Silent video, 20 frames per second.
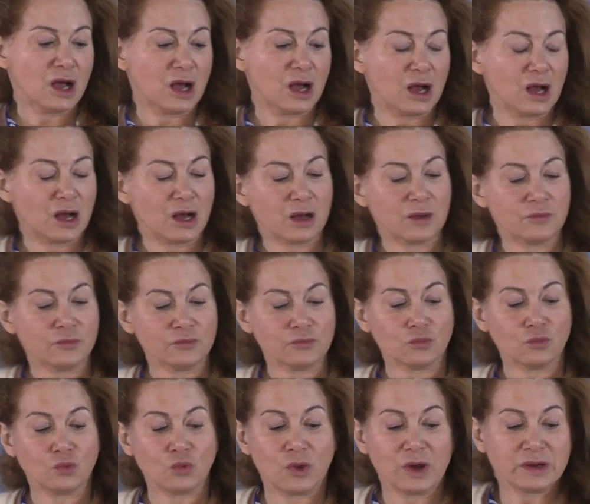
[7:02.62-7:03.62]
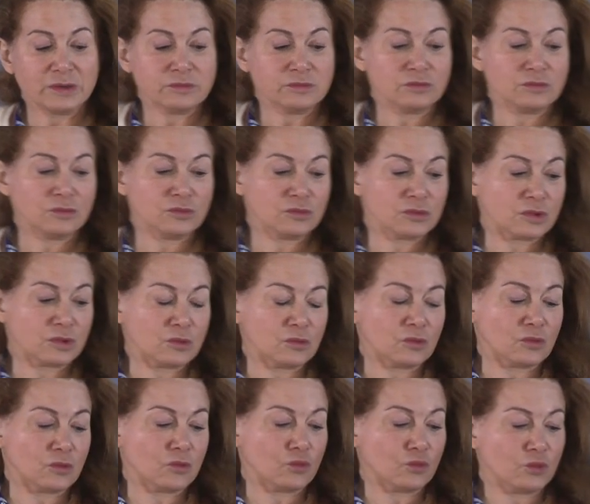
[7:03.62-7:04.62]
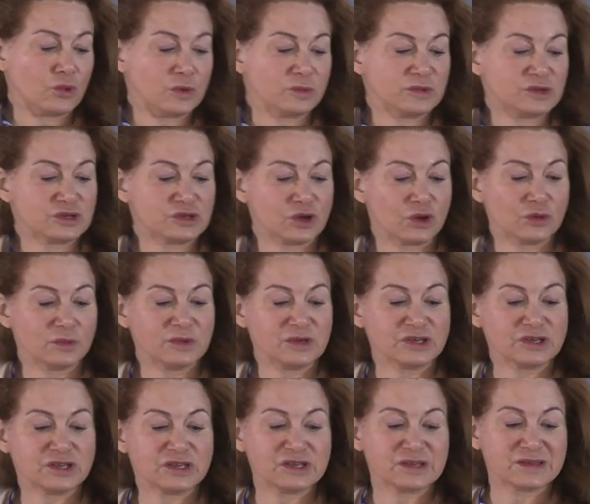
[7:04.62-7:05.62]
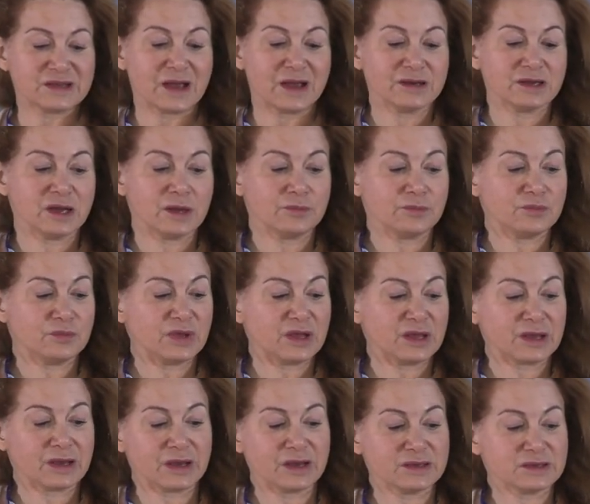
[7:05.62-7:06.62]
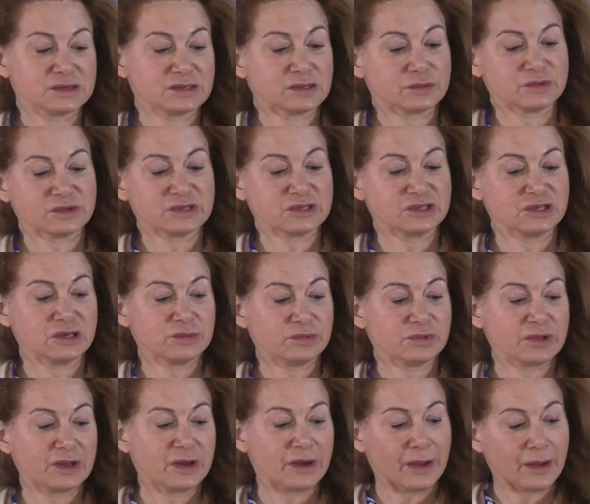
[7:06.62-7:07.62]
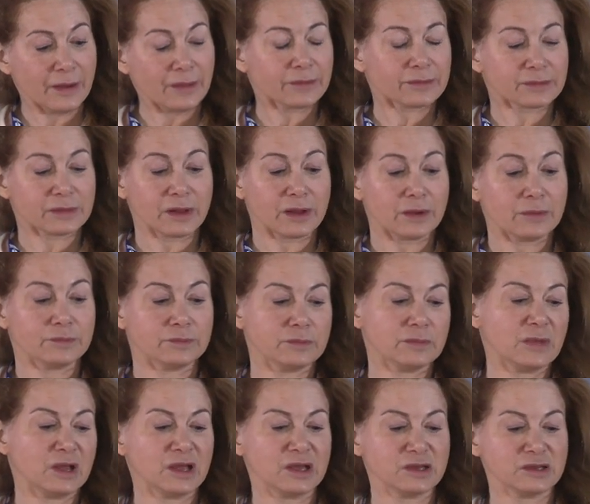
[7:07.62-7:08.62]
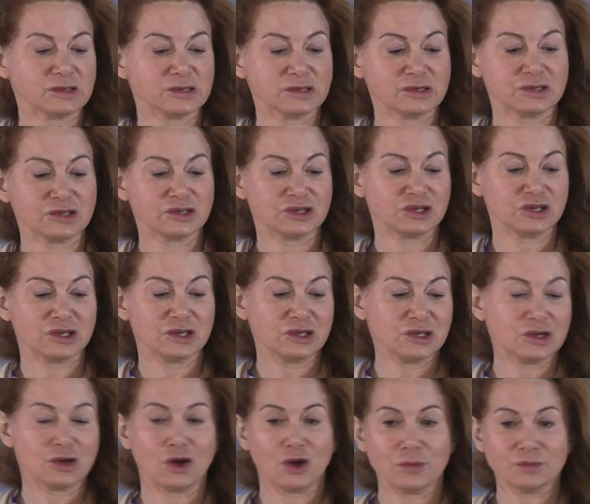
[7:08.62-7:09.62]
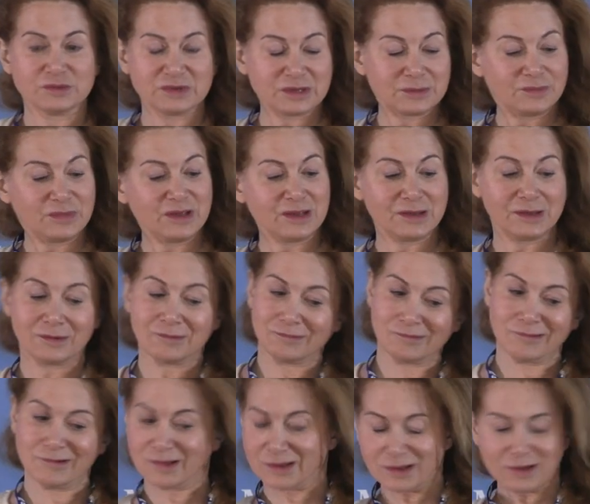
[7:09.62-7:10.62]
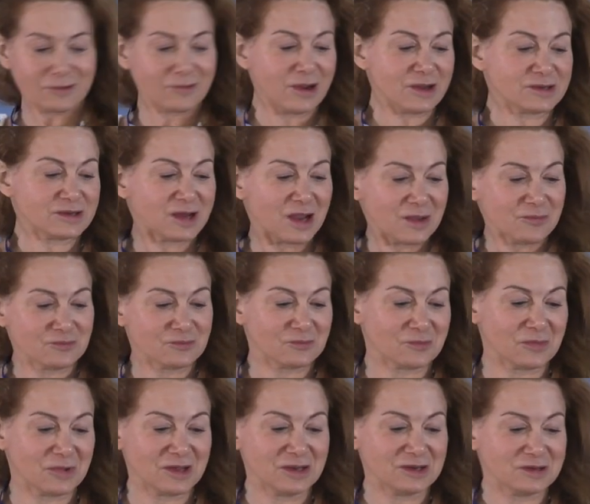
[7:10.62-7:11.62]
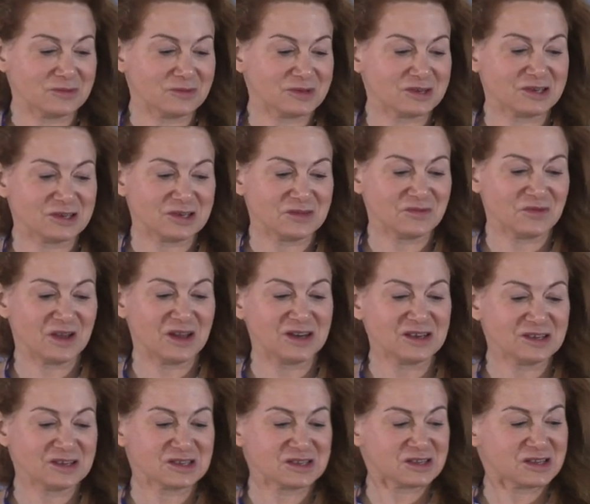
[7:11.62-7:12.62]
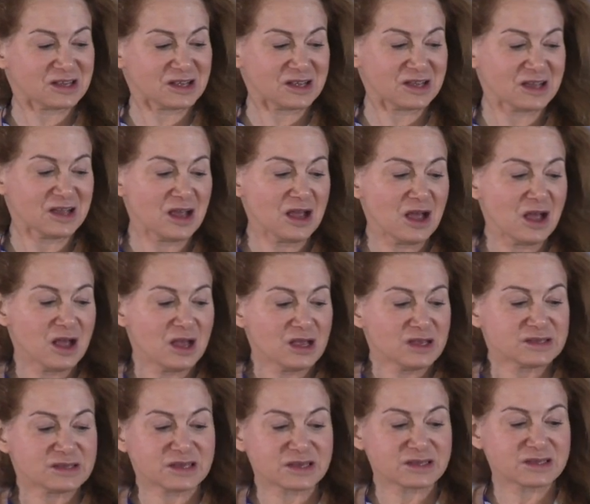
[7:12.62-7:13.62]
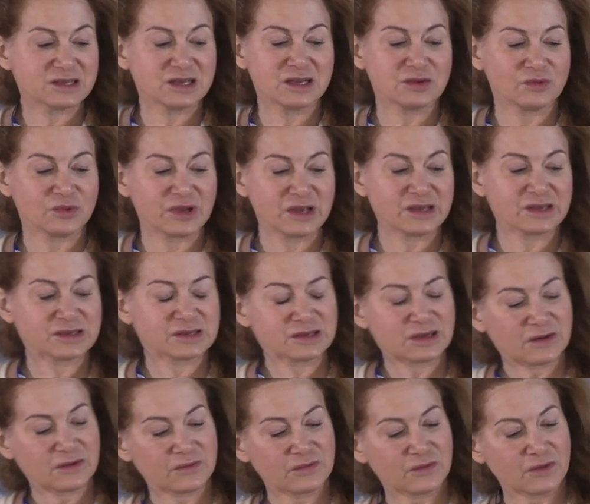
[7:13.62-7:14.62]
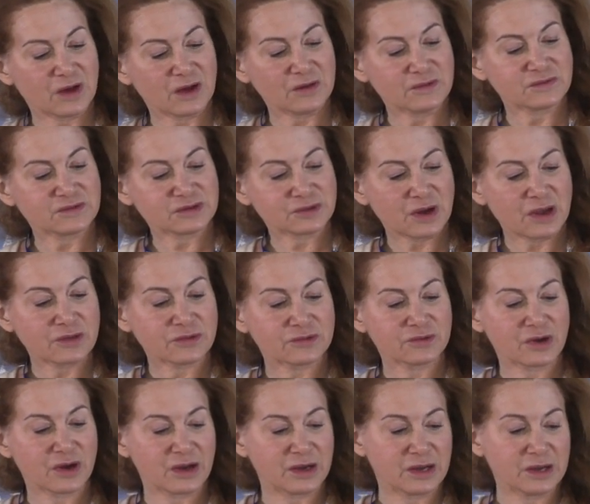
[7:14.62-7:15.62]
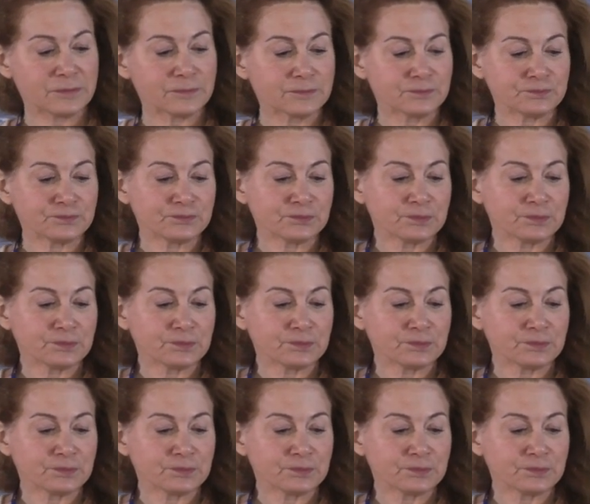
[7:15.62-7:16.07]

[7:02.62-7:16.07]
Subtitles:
One woman told me she'd signed up because it was cheaper than a health club, and she hoped to be in really great shape when she finished the 16 weeks of strength training,